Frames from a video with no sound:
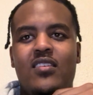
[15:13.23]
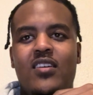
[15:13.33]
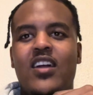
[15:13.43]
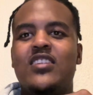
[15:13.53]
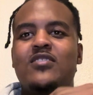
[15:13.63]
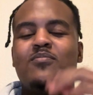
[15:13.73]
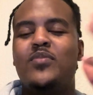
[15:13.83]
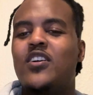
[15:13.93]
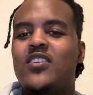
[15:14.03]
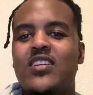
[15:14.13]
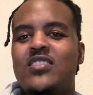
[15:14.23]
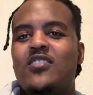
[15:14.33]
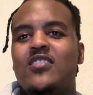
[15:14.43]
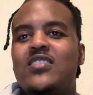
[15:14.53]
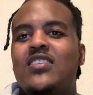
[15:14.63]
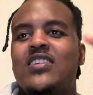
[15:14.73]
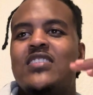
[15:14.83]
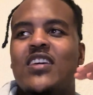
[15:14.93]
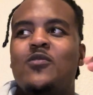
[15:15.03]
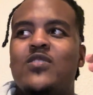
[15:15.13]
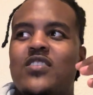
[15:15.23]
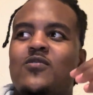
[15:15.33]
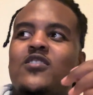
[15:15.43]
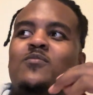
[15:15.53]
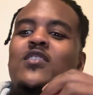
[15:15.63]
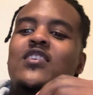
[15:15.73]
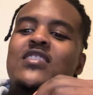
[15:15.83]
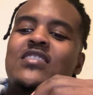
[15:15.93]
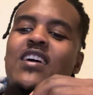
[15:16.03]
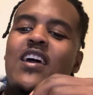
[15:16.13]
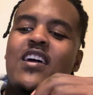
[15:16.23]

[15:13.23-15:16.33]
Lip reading: And it's not because of their sales skills, it's because